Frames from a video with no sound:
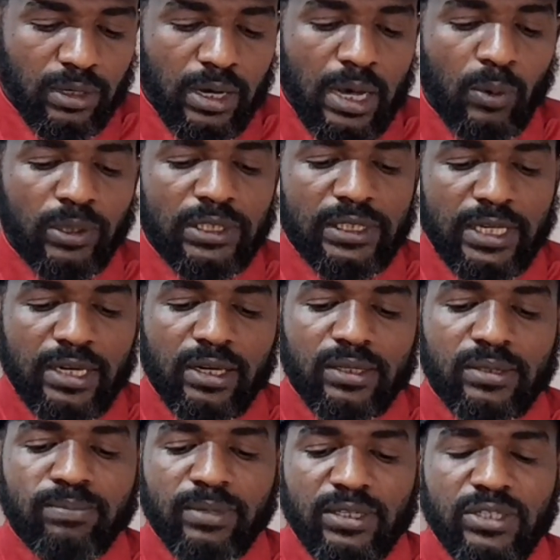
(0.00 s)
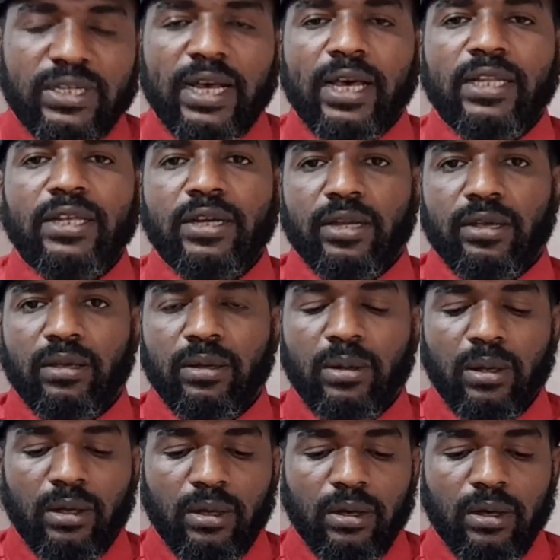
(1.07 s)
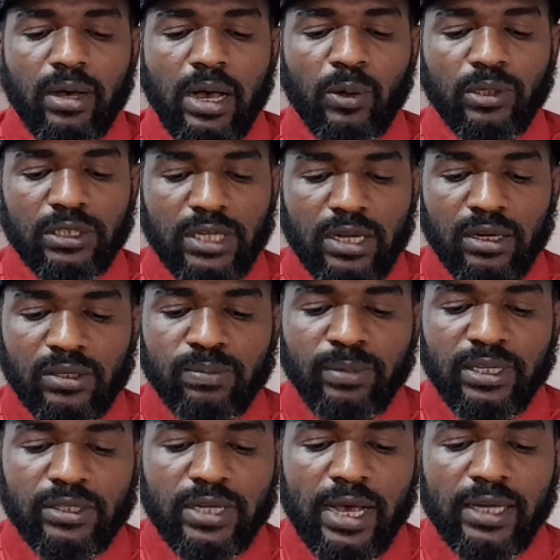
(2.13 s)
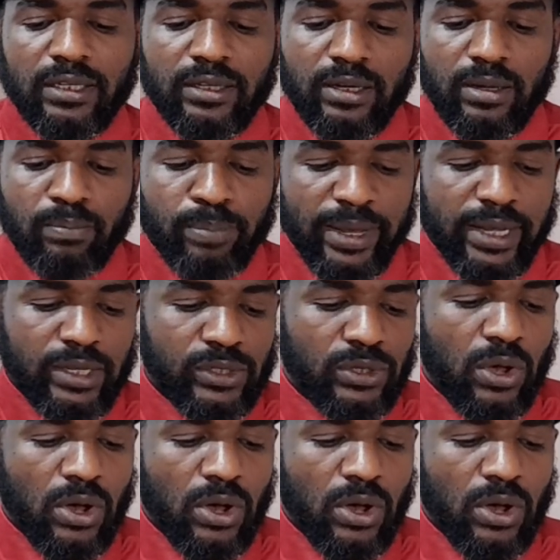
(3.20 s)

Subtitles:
Our leader's mentality based